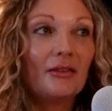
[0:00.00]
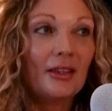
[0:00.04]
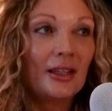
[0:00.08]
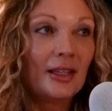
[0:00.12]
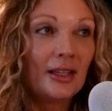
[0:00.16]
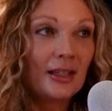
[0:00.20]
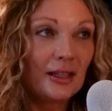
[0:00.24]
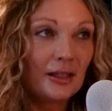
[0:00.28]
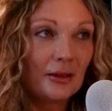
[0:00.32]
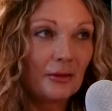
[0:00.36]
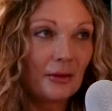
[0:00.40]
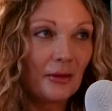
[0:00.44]

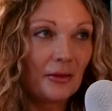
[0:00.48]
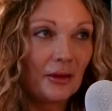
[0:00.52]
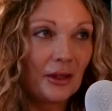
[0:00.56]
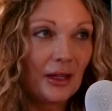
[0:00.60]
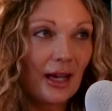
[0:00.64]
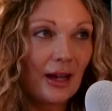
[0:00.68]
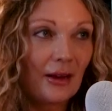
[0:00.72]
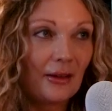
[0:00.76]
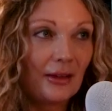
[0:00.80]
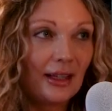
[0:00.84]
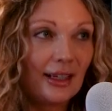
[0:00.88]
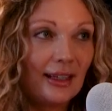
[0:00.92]
Indian River
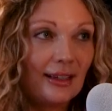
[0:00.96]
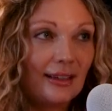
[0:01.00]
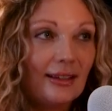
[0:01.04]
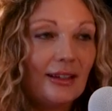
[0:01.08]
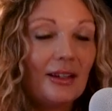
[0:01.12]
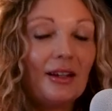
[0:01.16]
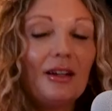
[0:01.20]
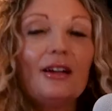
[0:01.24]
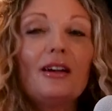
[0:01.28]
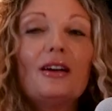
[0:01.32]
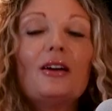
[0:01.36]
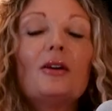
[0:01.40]
County,
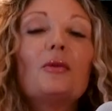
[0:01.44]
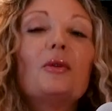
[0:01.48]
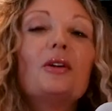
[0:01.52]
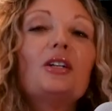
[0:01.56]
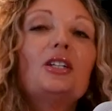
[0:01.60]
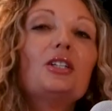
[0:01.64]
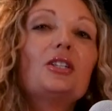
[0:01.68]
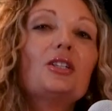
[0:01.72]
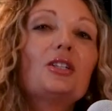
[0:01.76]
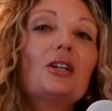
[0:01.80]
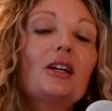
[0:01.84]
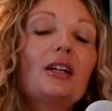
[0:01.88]

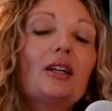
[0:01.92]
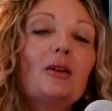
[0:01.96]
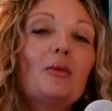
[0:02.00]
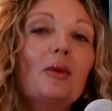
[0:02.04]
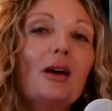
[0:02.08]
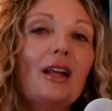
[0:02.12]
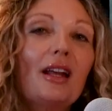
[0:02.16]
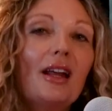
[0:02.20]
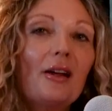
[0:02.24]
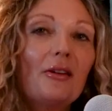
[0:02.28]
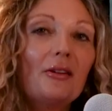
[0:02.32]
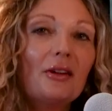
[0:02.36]
which is turning
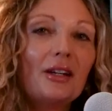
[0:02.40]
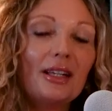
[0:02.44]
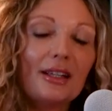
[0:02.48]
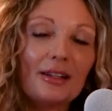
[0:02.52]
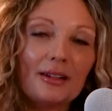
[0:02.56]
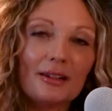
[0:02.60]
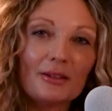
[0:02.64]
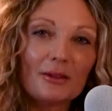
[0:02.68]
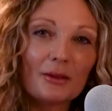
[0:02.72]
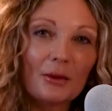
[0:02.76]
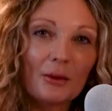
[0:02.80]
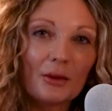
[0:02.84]
100
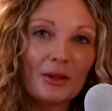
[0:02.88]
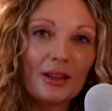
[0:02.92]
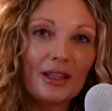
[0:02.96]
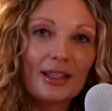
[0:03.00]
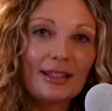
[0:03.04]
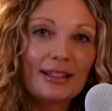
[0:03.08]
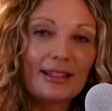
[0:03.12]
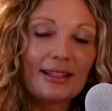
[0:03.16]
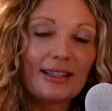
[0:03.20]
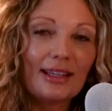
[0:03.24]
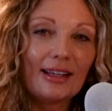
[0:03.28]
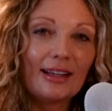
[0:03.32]
years old
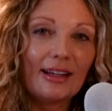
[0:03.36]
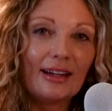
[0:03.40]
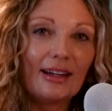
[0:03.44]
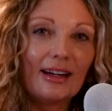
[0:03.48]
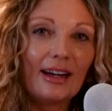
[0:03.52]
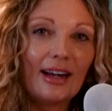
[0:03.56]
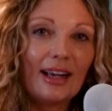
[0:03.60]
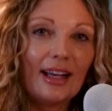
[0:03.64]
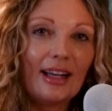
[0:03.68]
this year.